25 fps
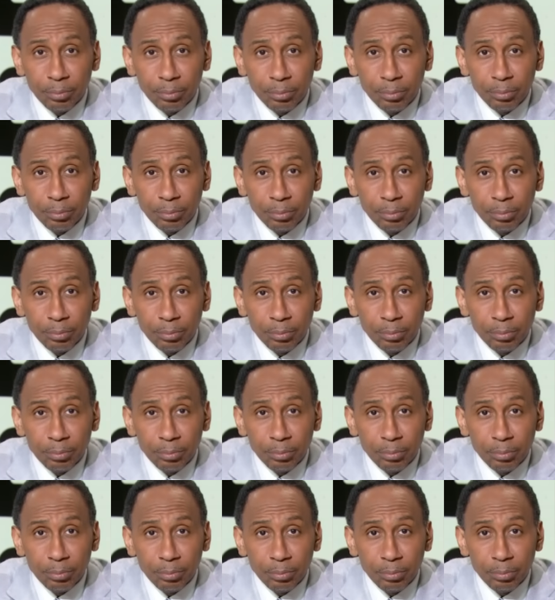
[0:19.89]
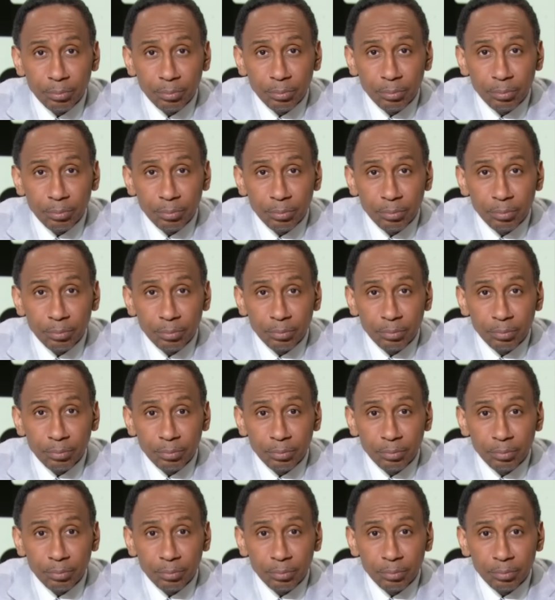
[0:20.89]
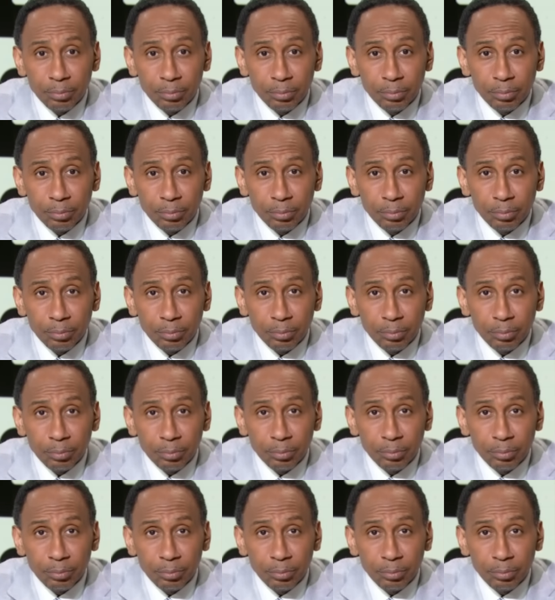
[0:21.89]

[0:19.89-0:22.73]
(not speaking)